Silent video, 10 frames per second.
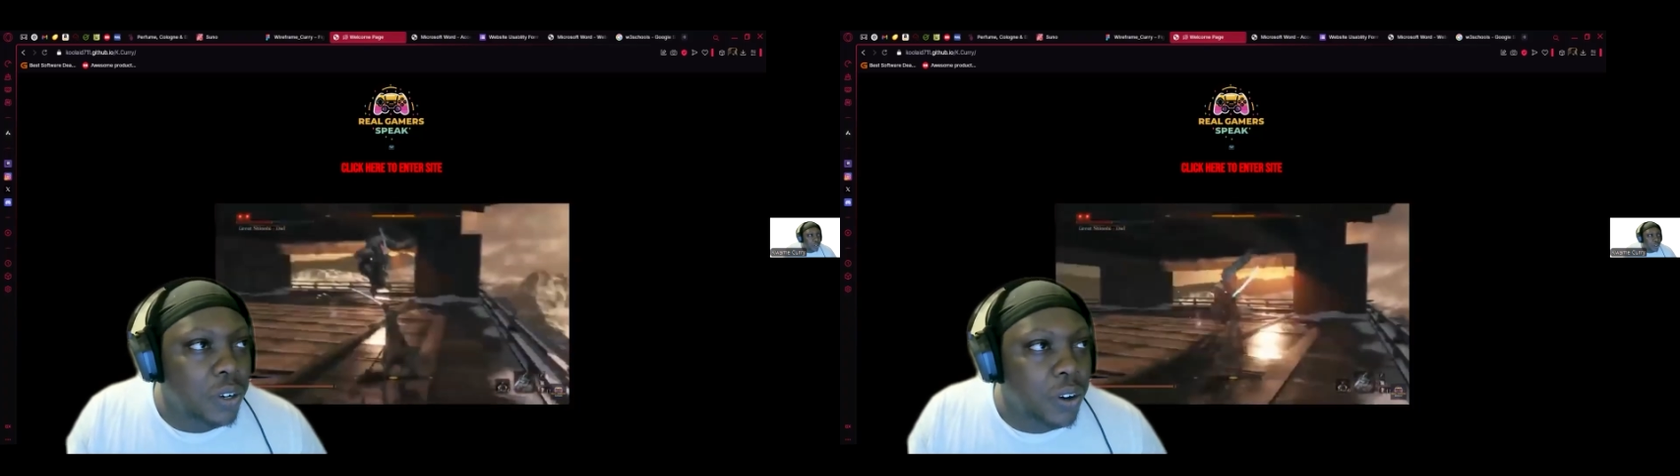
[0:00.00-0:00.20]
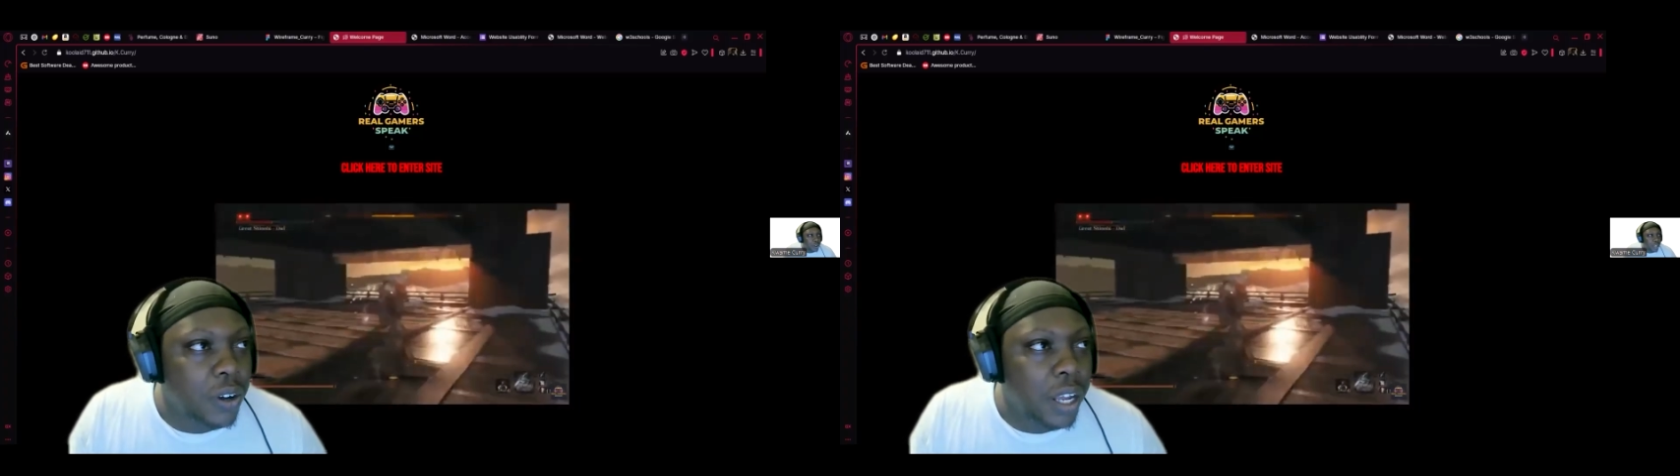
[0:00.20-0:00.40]

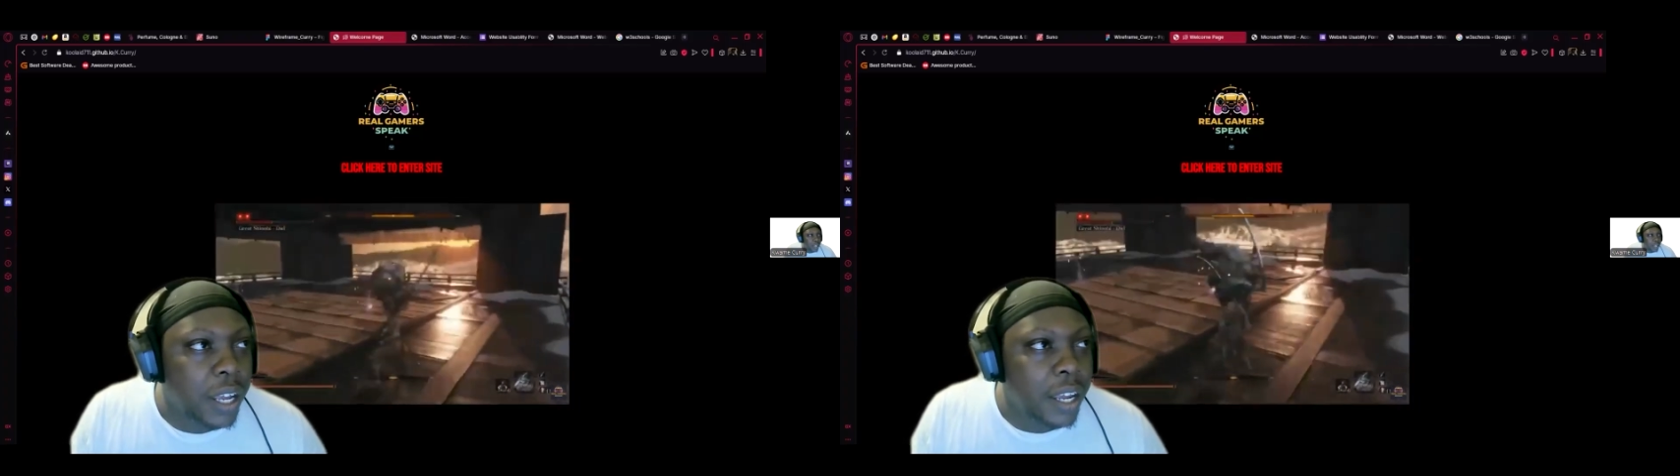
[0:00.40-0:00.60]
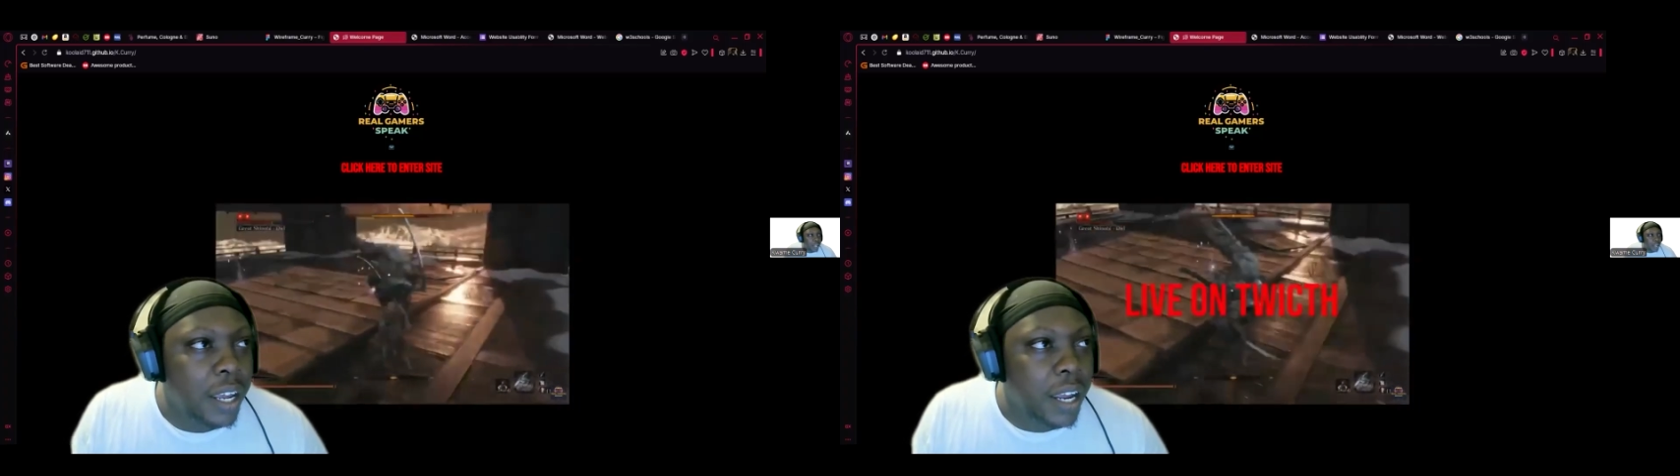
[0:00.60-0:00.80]
on
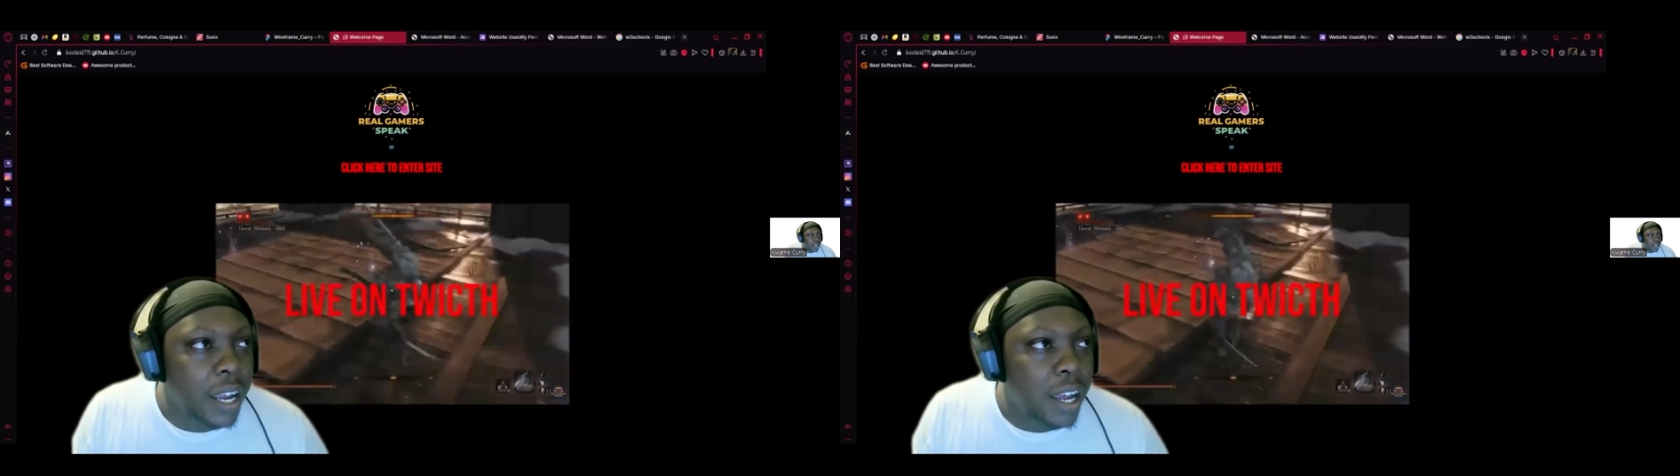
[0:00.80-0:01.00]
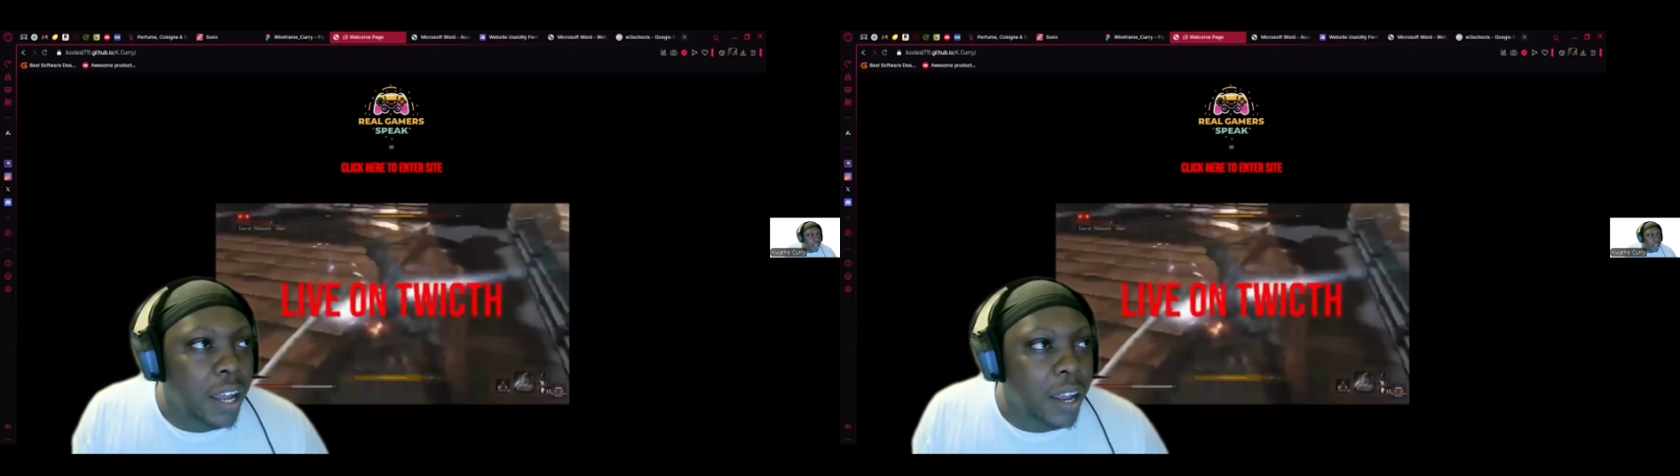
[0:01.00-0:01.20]

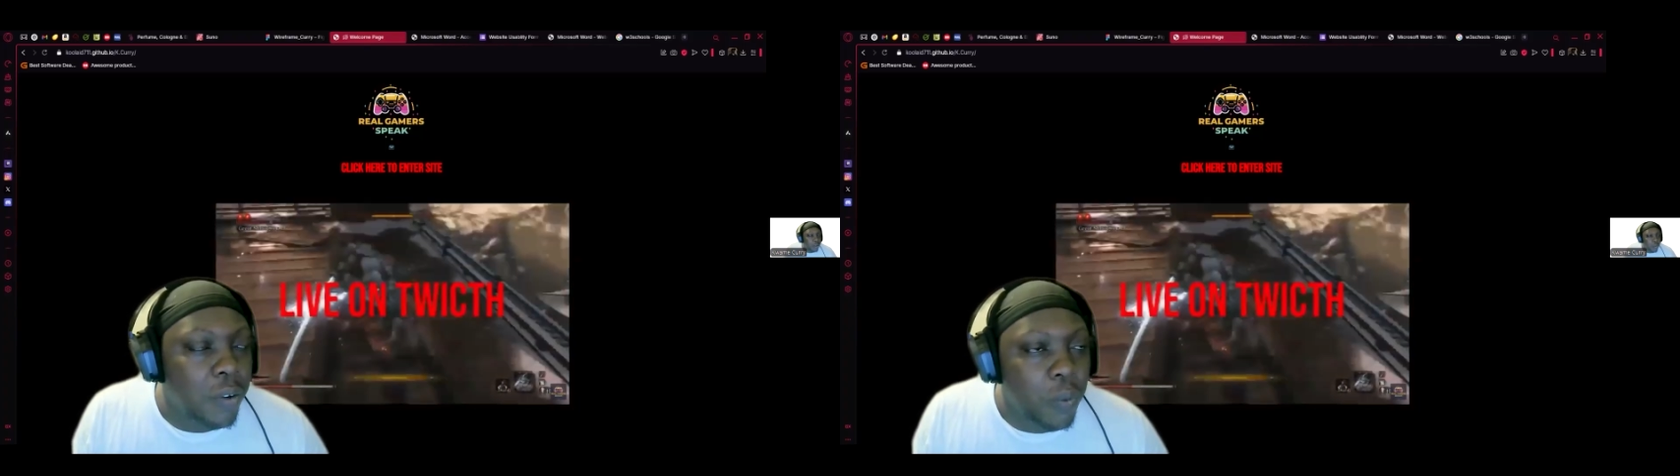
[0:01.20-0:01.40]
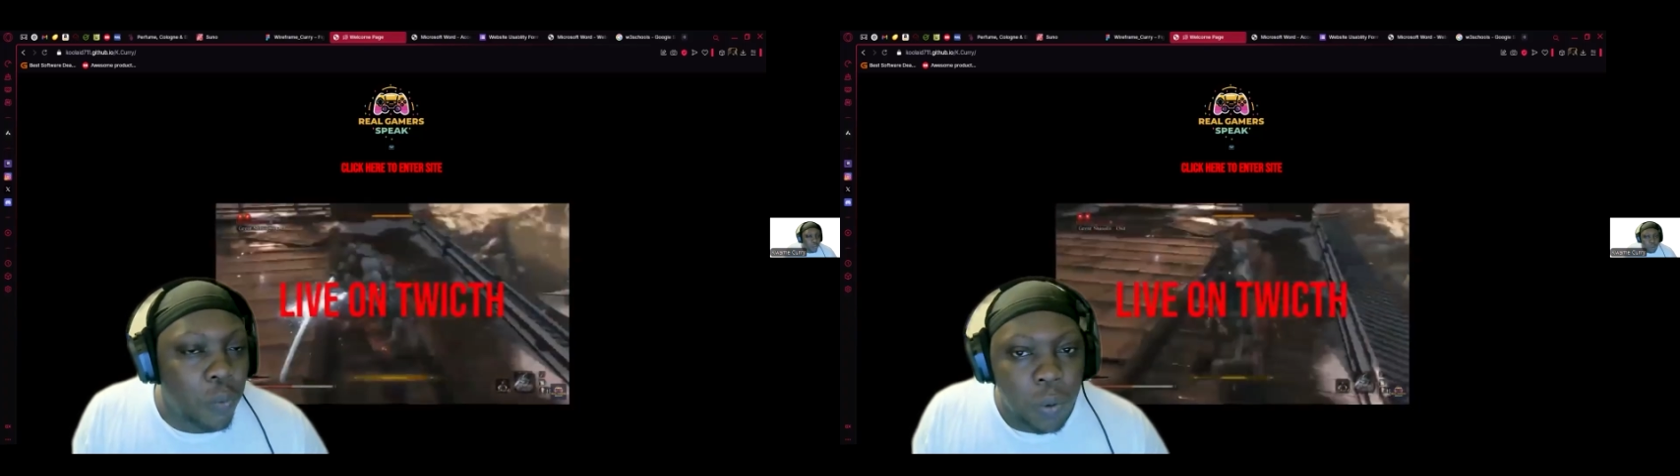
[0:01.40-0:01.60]

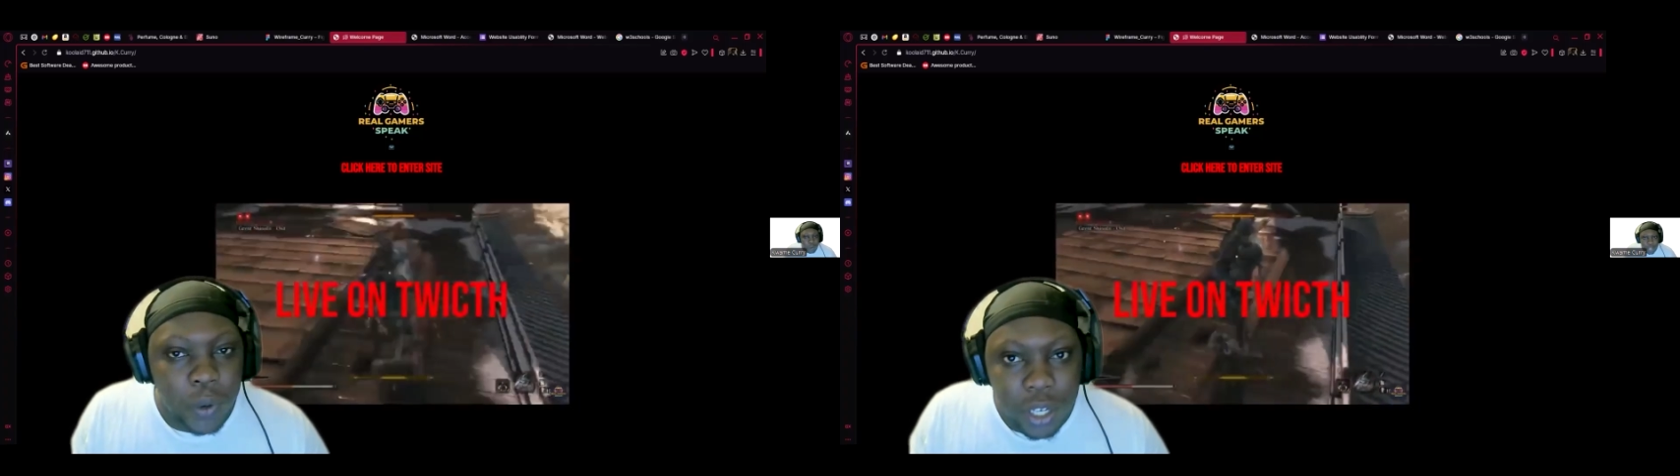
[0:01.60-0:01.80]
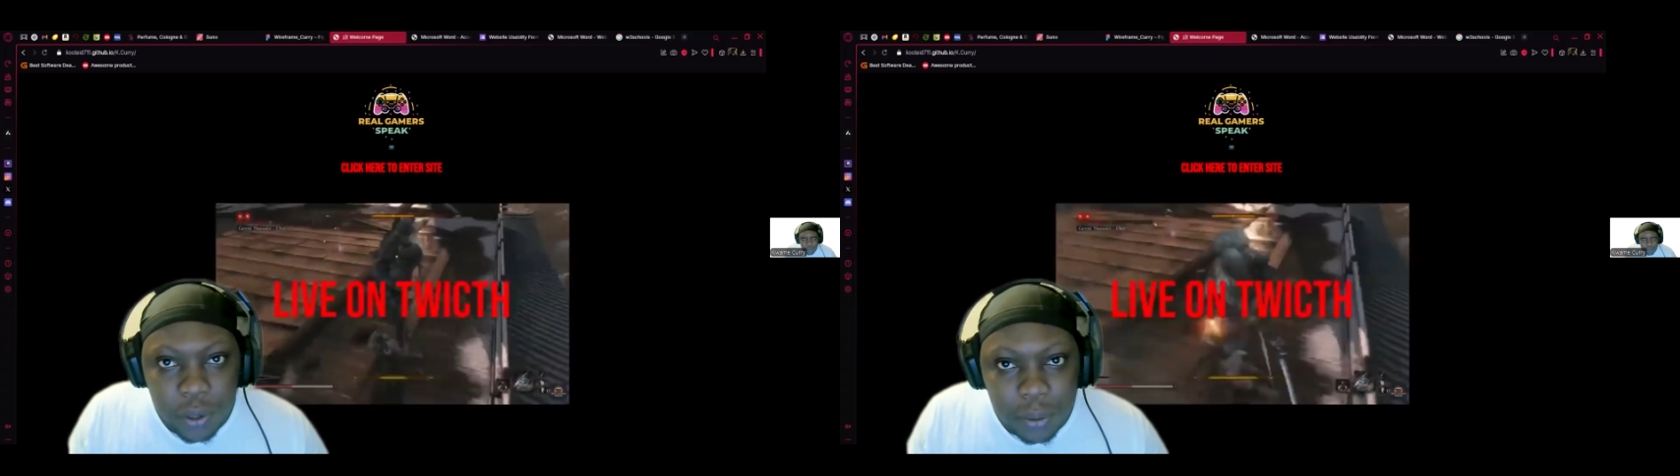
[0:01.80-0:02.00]
and what
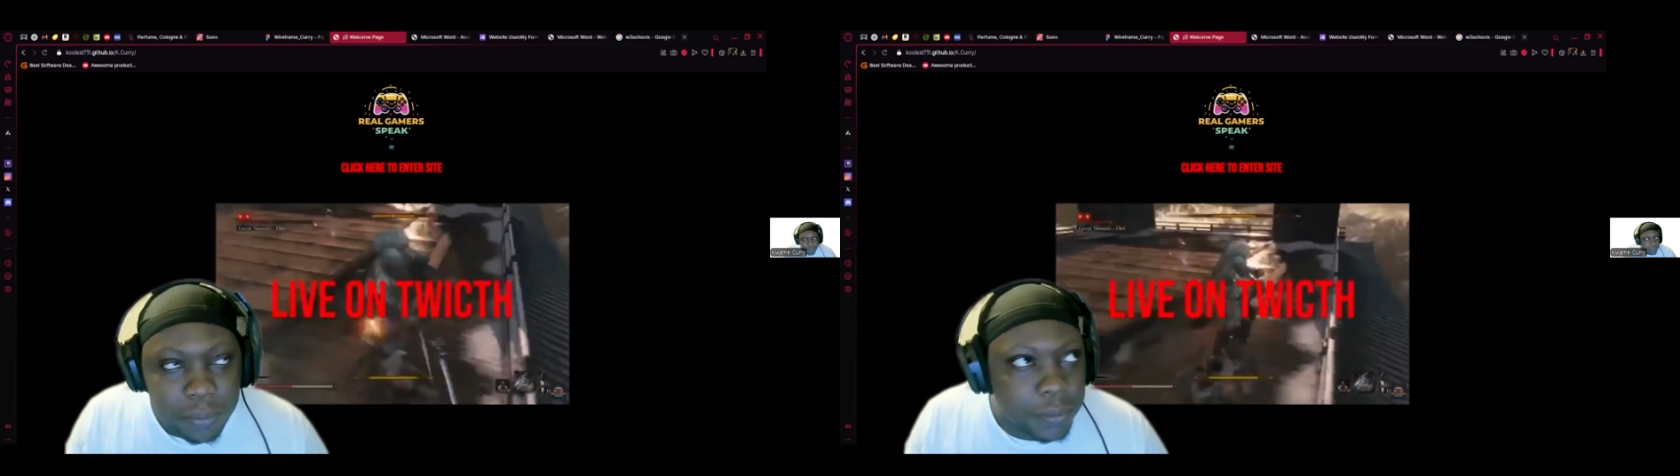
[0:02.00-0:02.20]
we do.